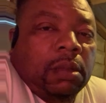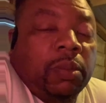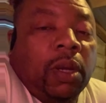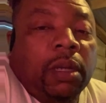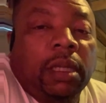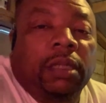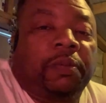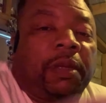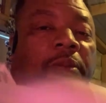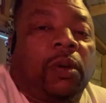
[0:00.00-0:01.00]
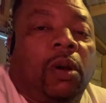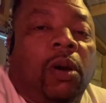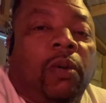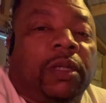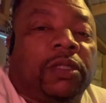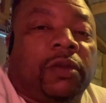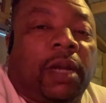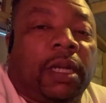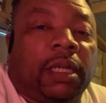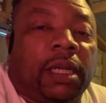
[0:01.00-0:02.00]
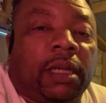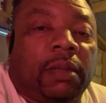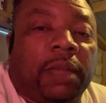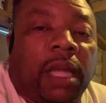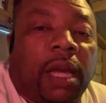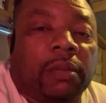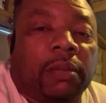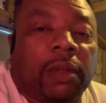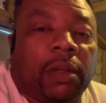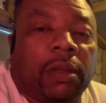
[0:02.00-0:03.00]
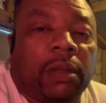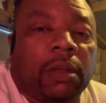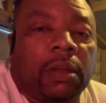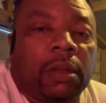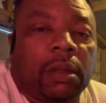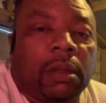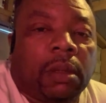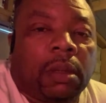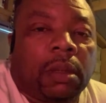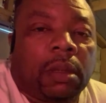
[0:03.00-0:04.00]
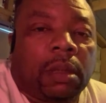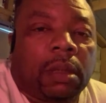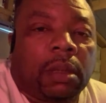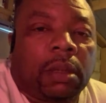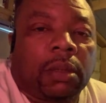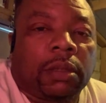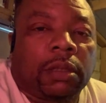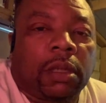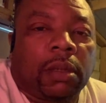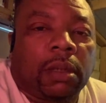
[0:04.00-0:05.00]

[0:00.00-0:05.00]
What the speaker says: Bro, these people always trying to get blocked, bro.